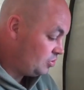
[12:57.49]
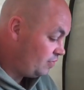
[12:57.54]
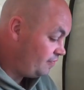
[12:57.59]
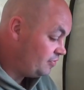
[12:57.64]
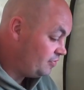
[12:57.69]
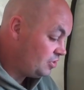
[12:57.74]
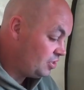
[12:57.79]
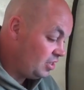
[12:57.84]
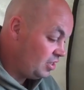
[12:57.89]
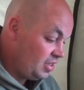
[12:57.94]

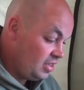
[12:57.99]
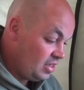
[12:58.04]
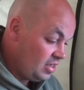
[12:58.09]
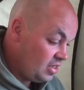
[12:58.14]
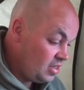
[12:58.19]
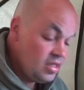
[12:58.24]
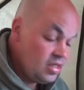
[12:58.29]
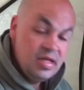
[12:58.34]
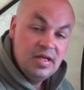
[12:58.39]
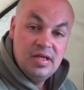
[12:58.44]
obviously
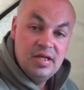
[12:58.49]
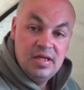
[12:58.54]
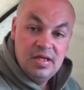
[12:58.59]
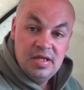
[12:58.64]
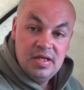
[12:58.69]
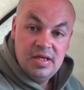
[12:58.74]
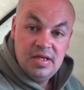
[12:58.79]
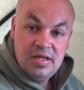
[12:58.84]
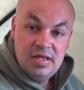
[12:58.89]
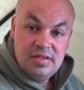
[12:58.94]

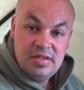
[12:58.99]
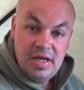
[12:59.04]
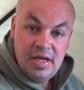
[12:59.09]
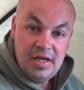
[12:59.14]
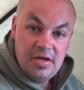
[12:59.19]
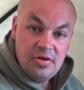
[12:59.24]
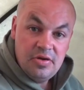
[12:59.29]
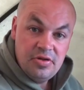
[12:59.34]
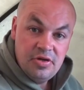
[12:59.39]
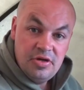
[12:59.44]

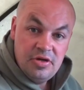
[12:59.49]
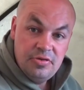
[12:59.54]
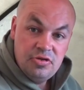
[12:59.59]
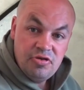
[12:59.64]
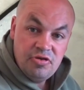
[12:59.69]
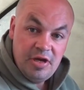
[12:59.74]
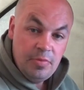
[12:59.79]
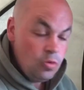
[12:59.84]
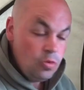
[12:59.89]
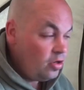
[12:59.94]
taken on the new
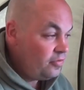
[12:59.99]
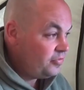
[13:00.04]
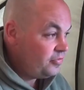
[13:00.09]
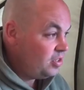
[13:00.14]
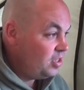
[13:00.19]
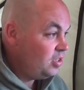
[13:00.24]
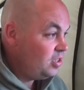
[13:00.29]
Tream wafter.